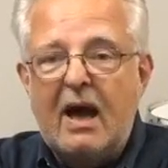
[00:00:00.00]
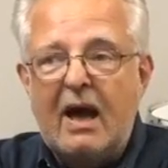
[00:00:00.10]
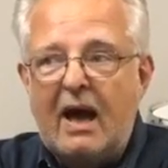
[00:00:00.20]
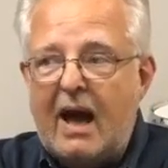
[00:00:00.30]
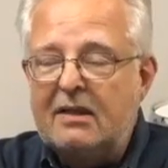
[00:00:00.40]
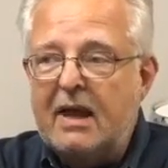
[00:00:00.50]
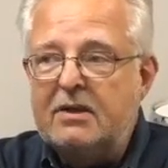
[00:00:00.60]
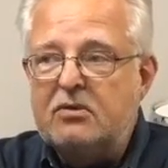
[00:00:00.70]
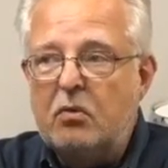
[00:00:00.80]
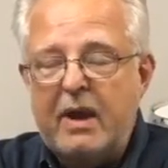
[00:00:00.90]
I
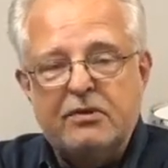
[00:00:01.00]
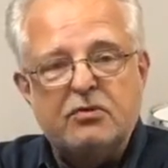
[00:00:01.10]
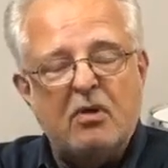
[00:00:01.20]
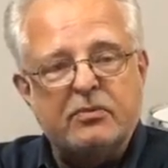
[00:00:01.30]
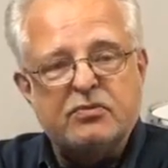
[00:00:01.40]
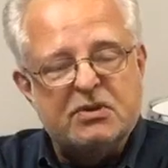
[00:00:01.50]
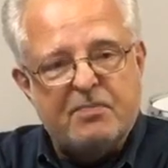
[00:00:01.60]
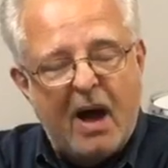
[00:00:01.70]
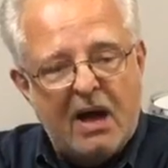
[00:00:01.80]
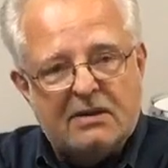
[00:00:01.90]
like the way the drums
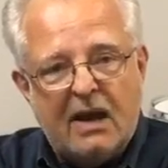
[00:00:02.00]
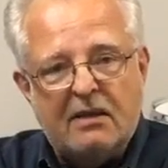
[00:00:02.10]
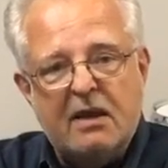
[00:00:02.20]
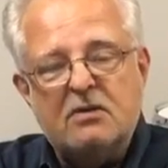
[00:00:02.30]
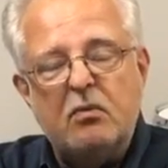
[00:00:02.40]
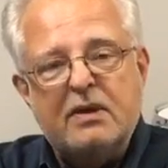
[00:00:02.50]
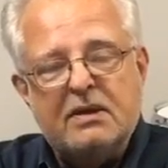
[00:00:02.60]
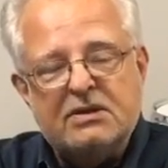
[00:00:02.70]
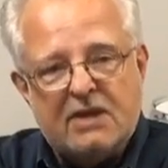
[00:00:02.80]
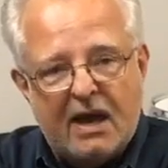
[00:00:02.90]
respond. I like the way
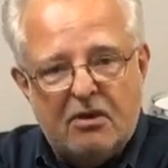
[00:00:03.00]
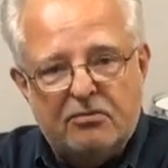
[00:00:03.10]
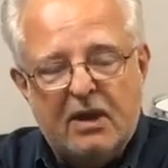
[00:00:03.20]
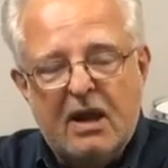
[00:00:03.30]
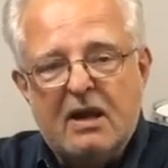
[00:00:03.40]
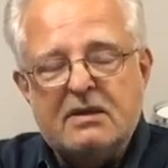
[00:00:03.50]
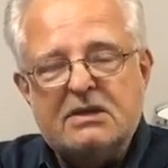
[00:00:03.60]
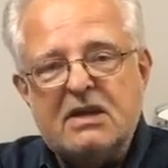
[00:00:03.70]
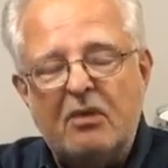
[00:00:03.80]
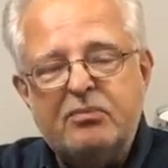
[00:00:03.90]
they sound. They
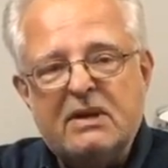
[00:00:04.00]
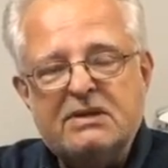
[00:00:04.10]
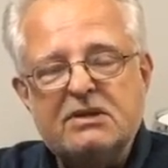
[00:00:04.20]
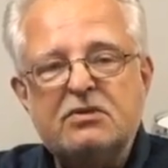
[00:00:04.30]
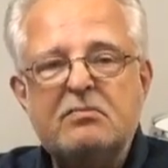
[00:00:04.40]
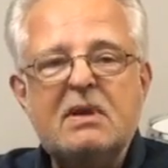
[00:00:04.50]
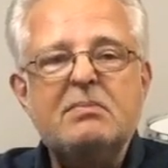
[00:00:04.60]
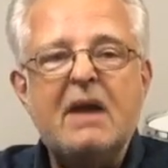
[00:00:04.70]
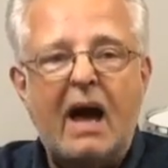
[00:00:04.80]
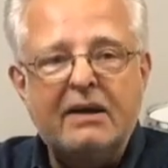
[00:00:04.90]
sound pleasing to me
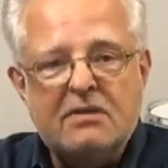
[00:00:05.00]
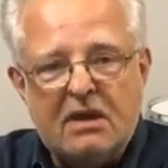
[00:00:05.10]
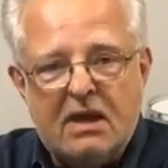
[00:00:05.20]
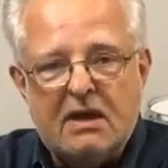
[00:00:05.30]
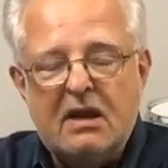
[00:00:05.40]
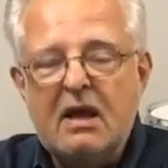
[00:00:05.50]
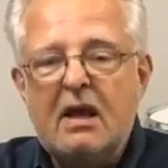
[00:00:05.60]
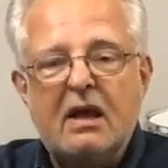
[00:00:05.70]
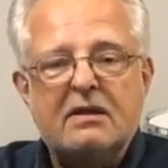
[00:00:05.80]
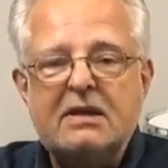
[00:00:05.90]
behind the kit.
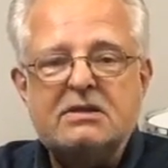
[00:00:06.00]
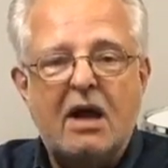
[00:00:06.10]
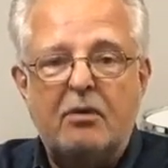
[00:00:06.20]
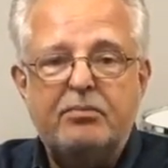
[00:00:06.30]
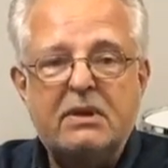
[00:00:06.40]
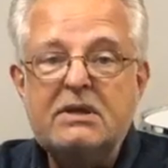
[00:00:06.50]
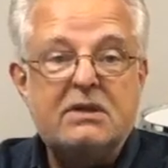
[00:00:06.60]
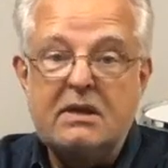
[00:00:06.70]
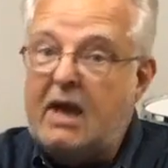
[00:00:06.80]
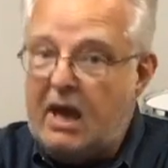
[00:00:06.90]
They sound
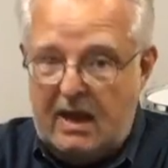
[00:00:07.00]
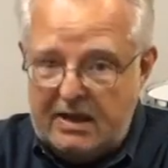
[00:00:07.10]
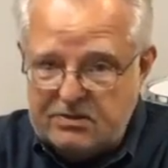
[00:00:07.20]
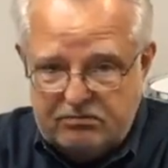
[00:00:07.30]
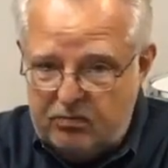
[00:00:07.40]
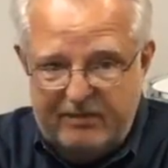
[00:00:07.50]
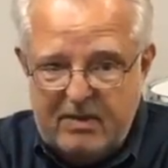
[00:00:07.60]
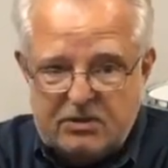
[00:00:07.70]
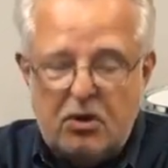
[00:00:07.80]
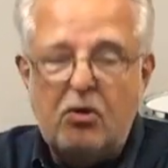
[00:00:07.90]
pleasing, as we've
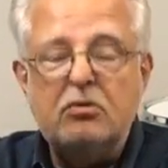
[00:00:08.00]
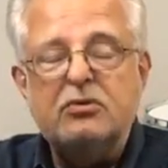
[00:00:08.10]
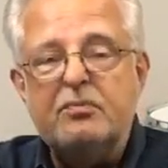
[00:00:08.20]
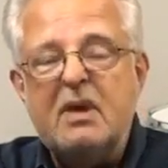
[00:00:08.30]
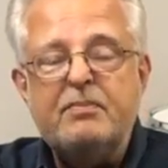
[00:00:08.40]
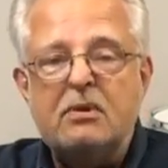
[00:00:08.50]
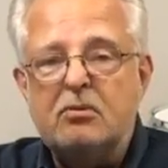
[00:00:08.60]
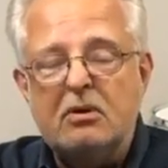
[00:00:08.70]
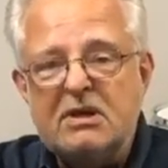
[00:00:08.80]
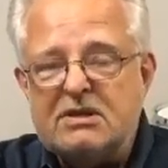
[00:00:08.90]
been told, to people
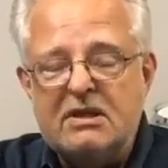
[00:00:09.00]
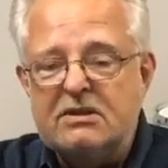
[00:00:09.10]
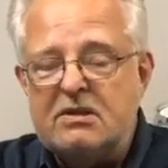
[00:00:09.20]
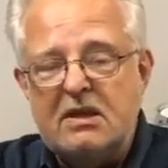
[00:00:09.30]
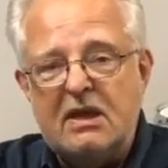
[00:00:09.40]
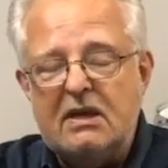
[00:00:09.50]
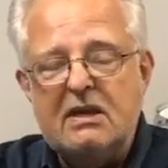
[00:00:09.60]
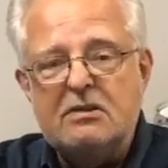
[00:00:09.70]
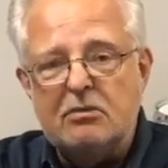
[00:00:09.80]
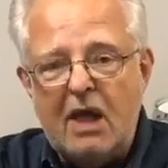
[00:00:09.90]
who are listening to the
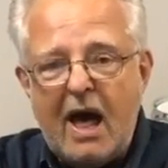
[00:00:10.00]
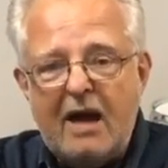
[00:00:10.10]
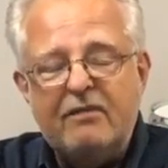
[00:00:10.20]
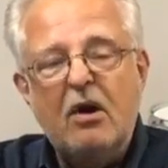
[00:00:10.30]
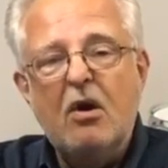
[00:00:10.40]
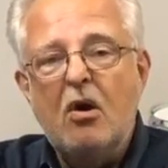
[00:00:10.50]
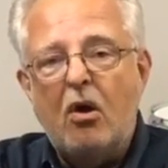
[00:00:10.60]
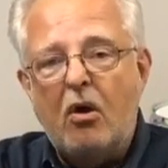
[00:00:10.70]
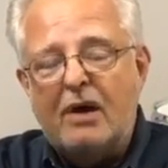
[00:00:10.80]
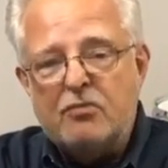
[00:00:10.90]
kit either live
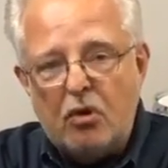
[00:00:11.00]
or on